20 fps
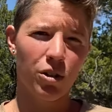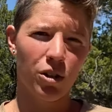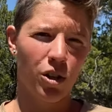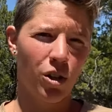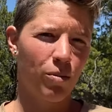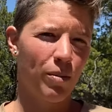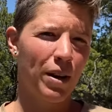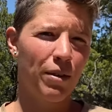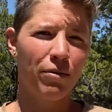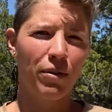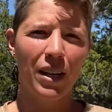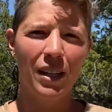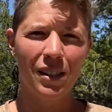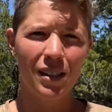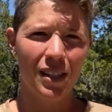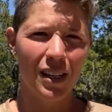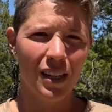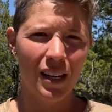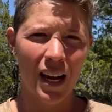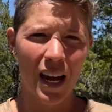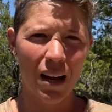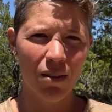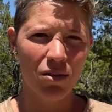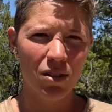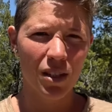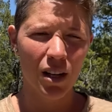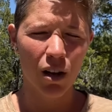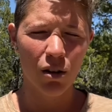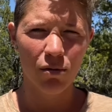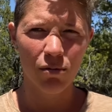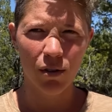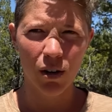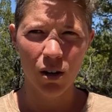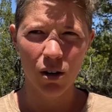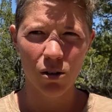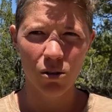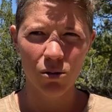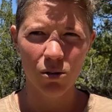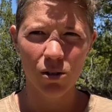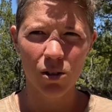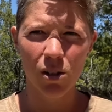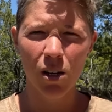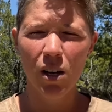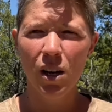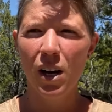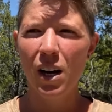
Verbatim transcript: You know, my friends didn't have cell phones.